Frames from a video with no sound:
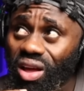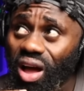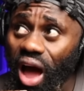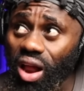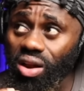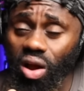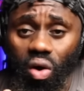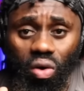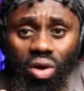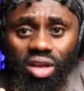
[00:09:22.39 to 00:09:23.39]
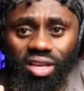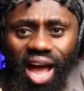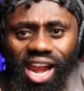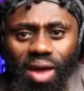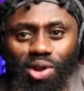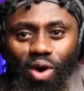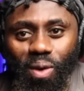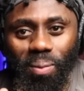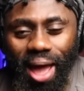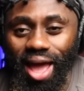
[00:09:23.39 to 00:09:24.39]
I don't know. Y'all let me know,
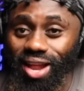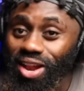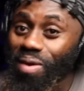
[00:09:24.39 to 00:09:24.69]
man.